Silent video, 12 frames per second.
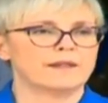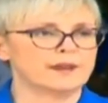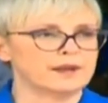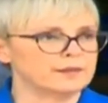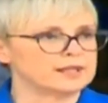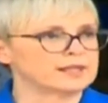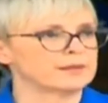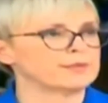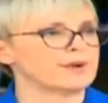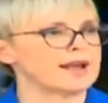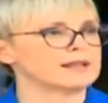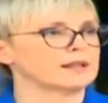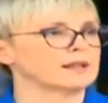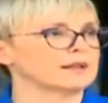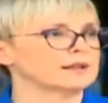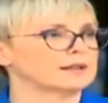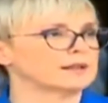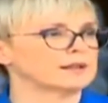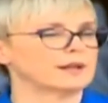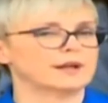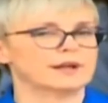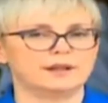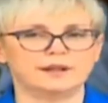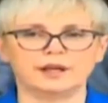Dear Mr. President,
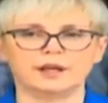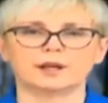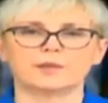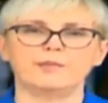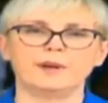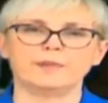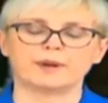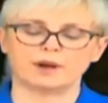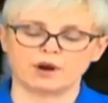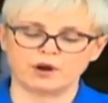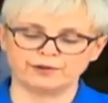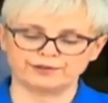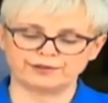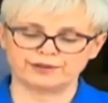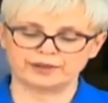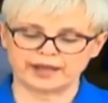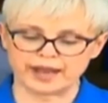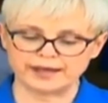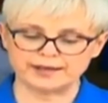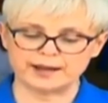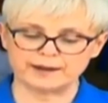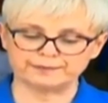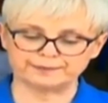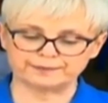dear people of
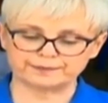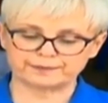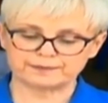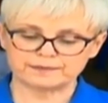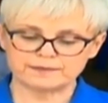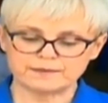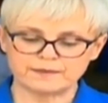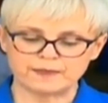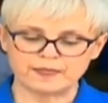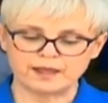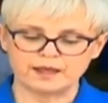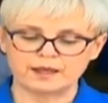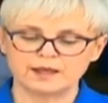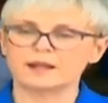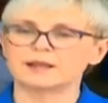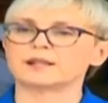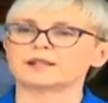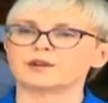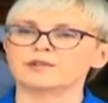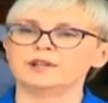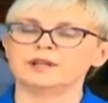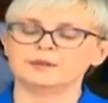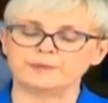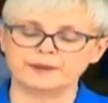Kenya, the
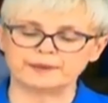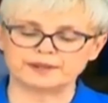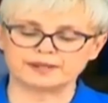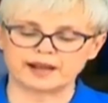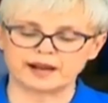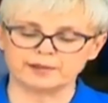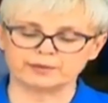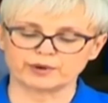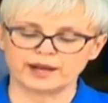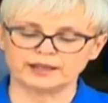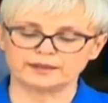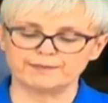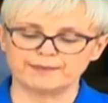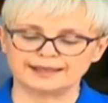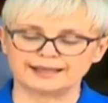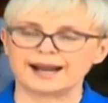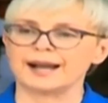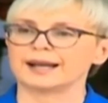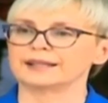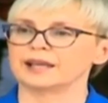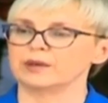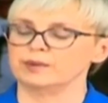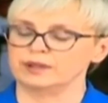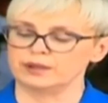Slovenian people celebrate Madaraka
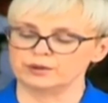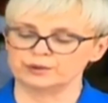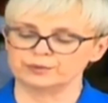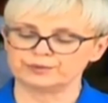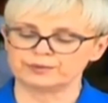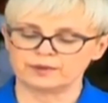Day with you.